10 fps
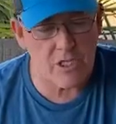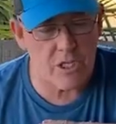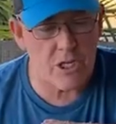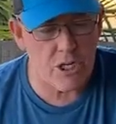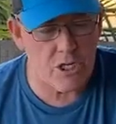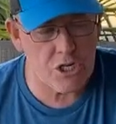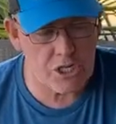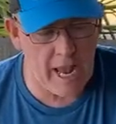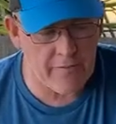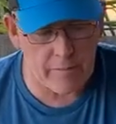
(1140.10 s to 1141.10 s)
that you just
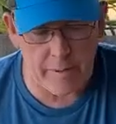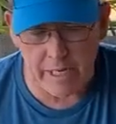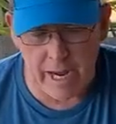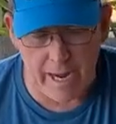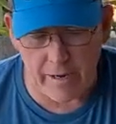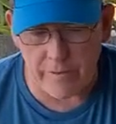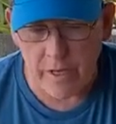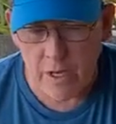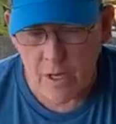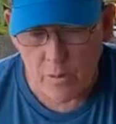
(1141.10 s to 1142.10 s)
have to be kind of
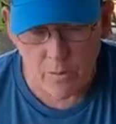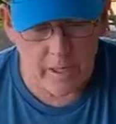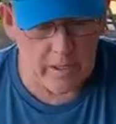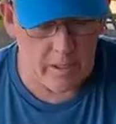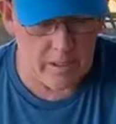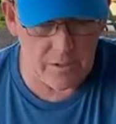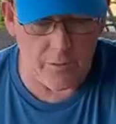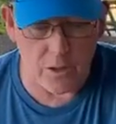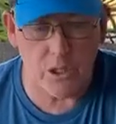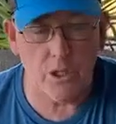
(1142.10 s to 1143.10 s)
as
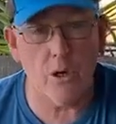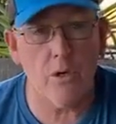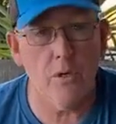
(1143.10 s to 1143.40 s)
far as circ- you